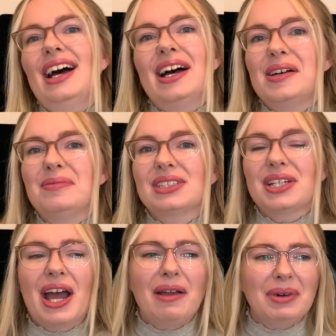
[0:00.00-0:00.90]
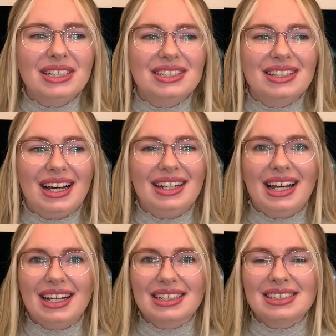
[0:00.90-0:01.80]
So yeah, I might do that
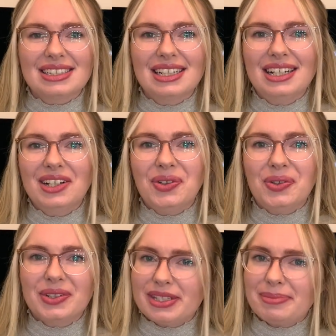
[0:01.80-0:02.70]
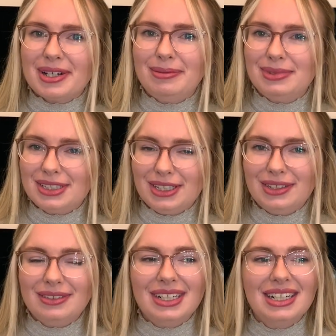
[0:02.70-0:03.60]
next or sometime
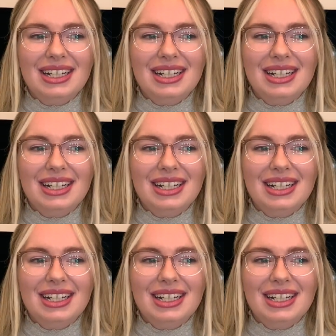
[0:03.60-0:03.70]
soon.